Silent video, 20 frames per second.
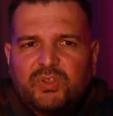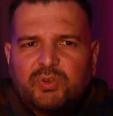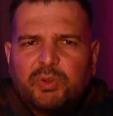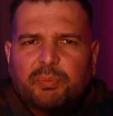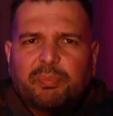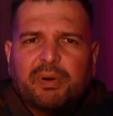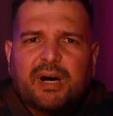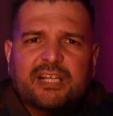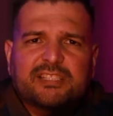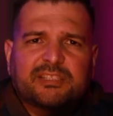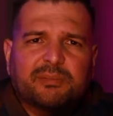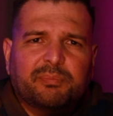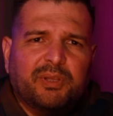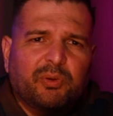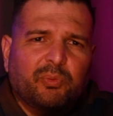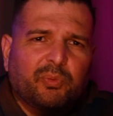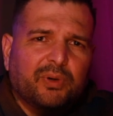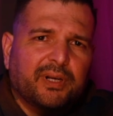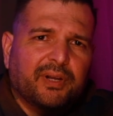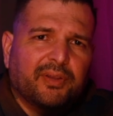with
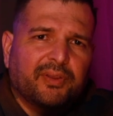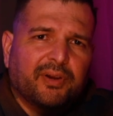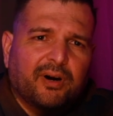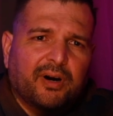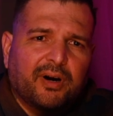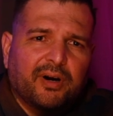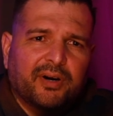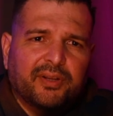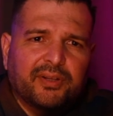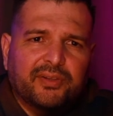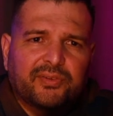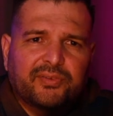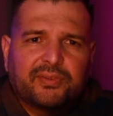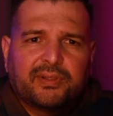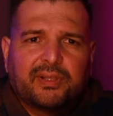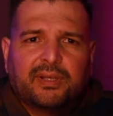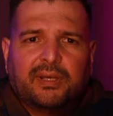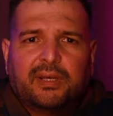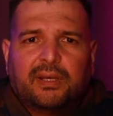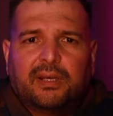possibly one other
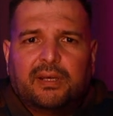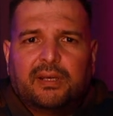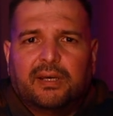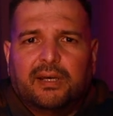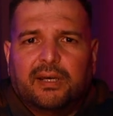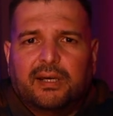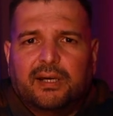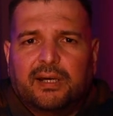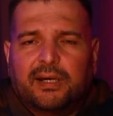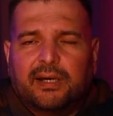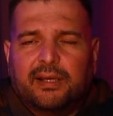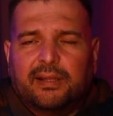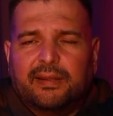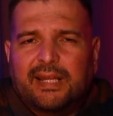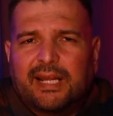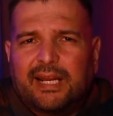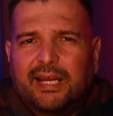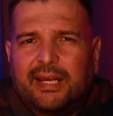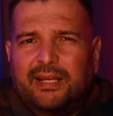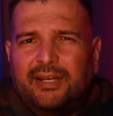artist. Uh,
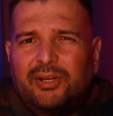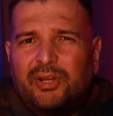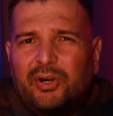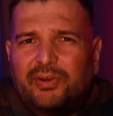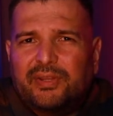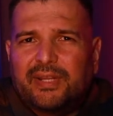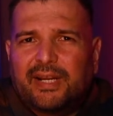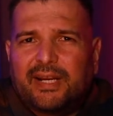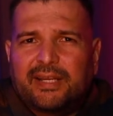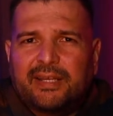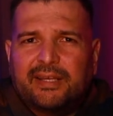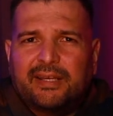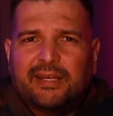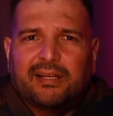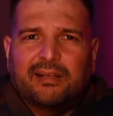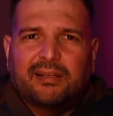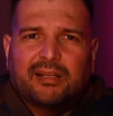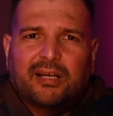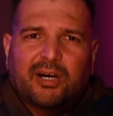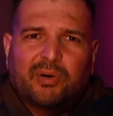that I know that I can
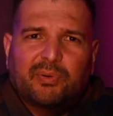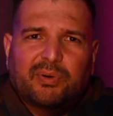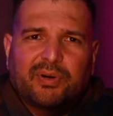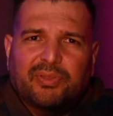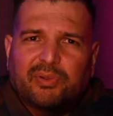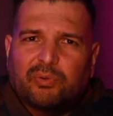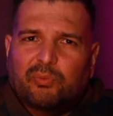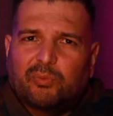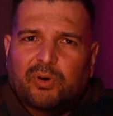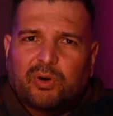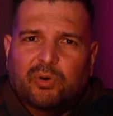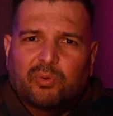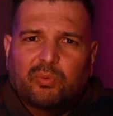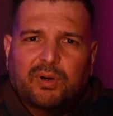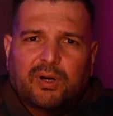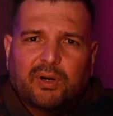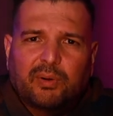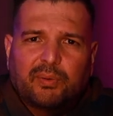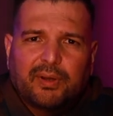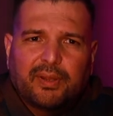get along with and work
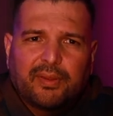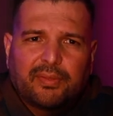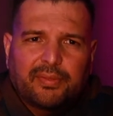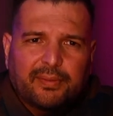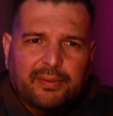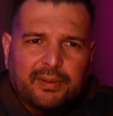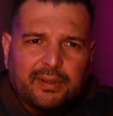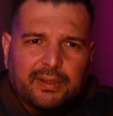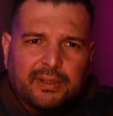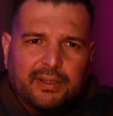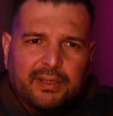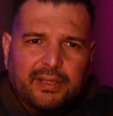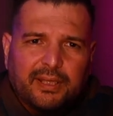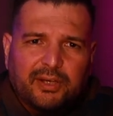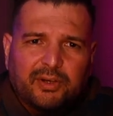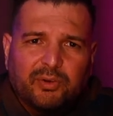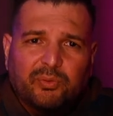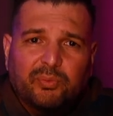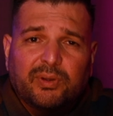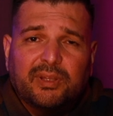well with. Uh,
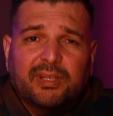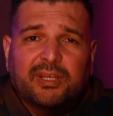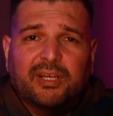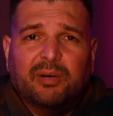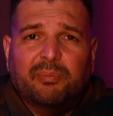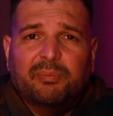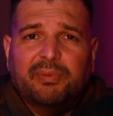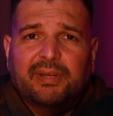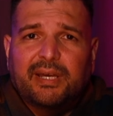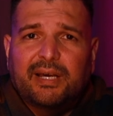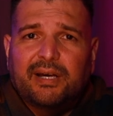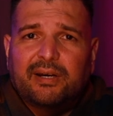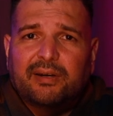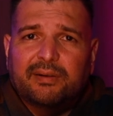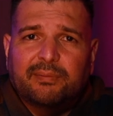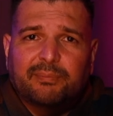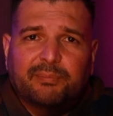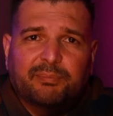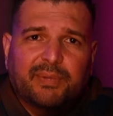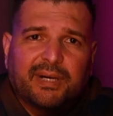it could really help me
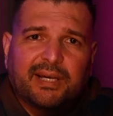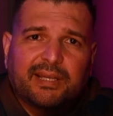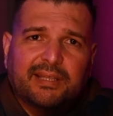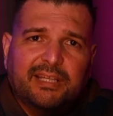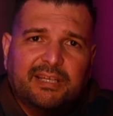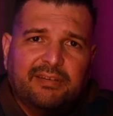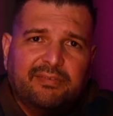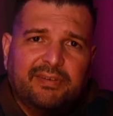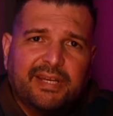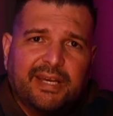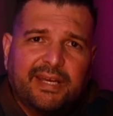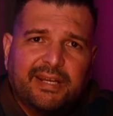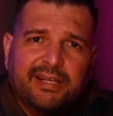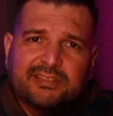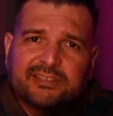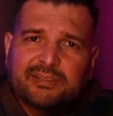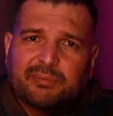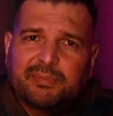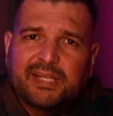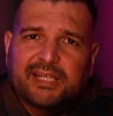out by
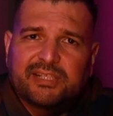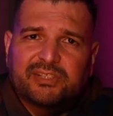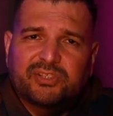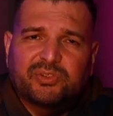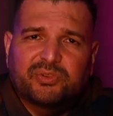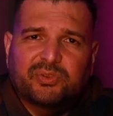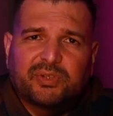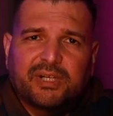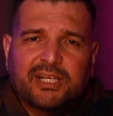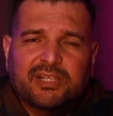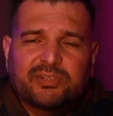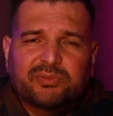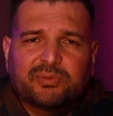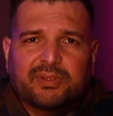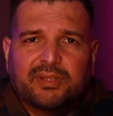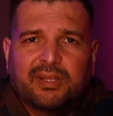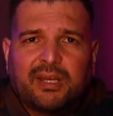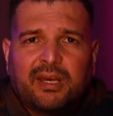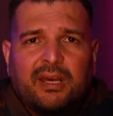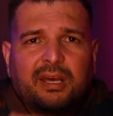alleviating some of that stress
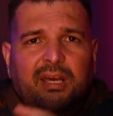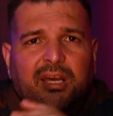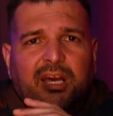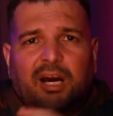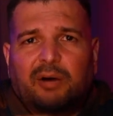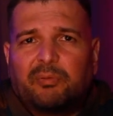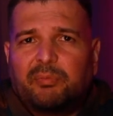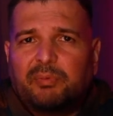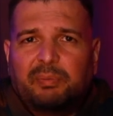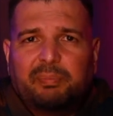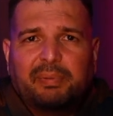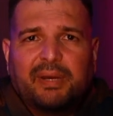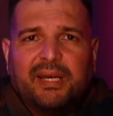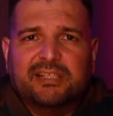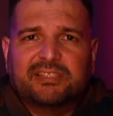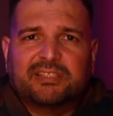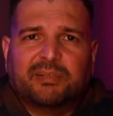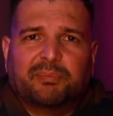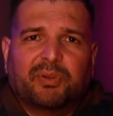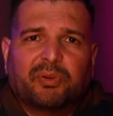with helping me
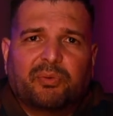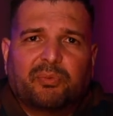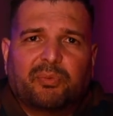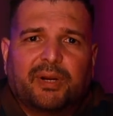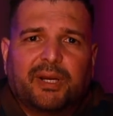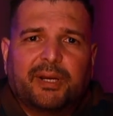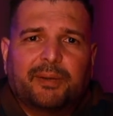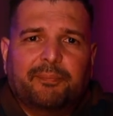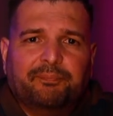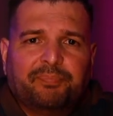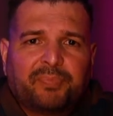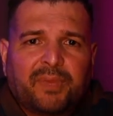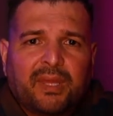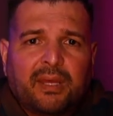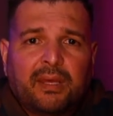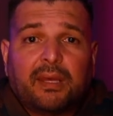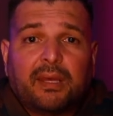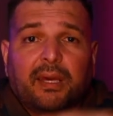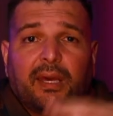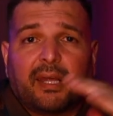pay some of the rent.
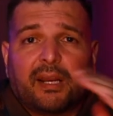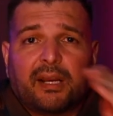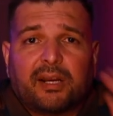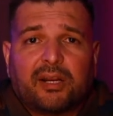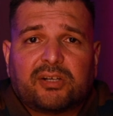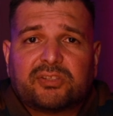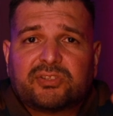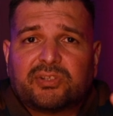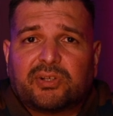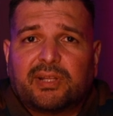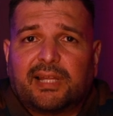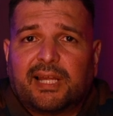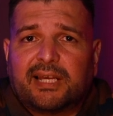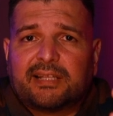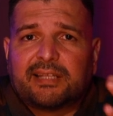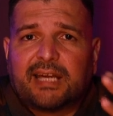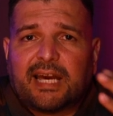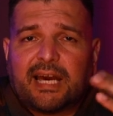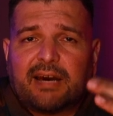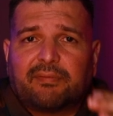And I'd also
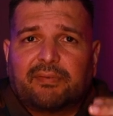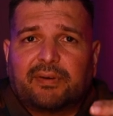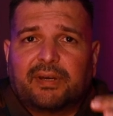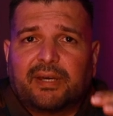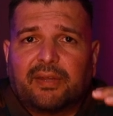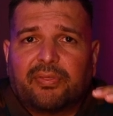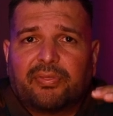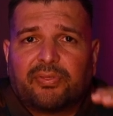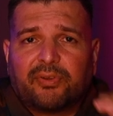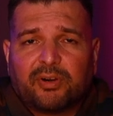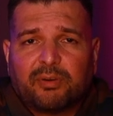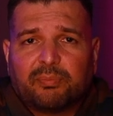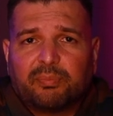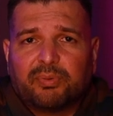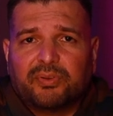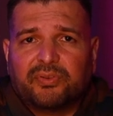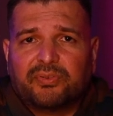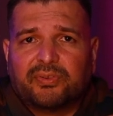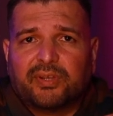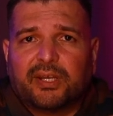like to have a third
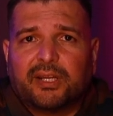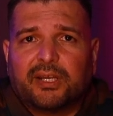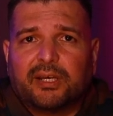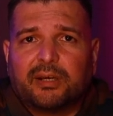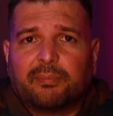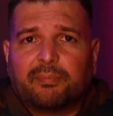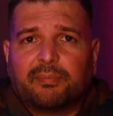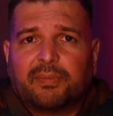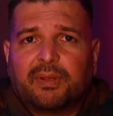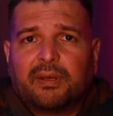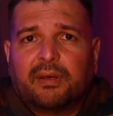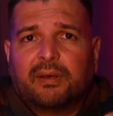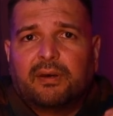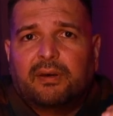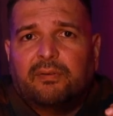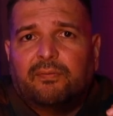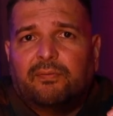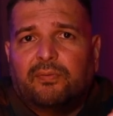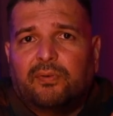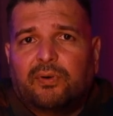booth set up
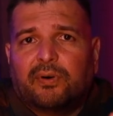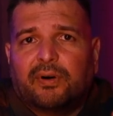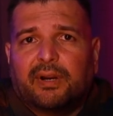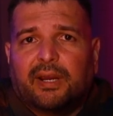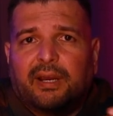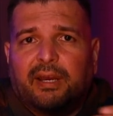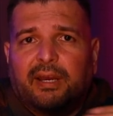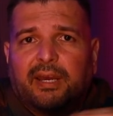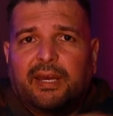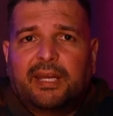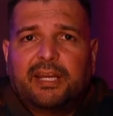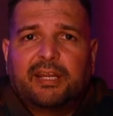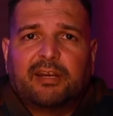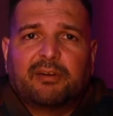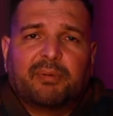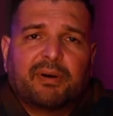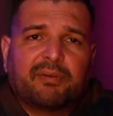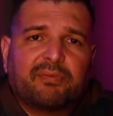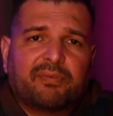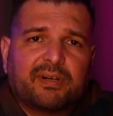for any
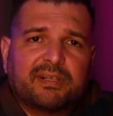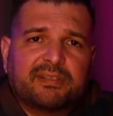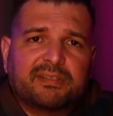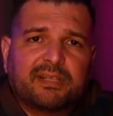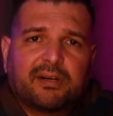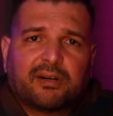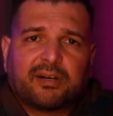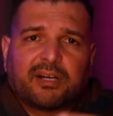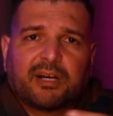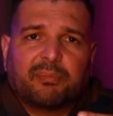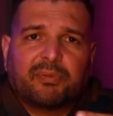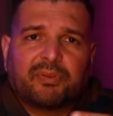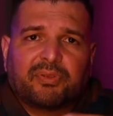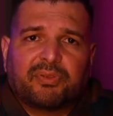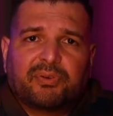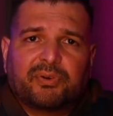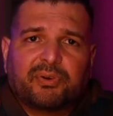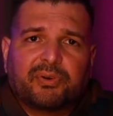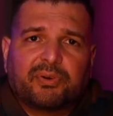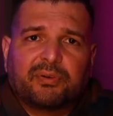of my friends that are coming
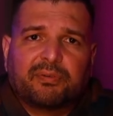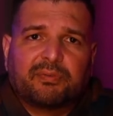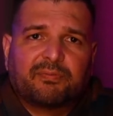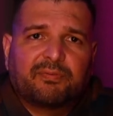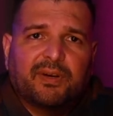through,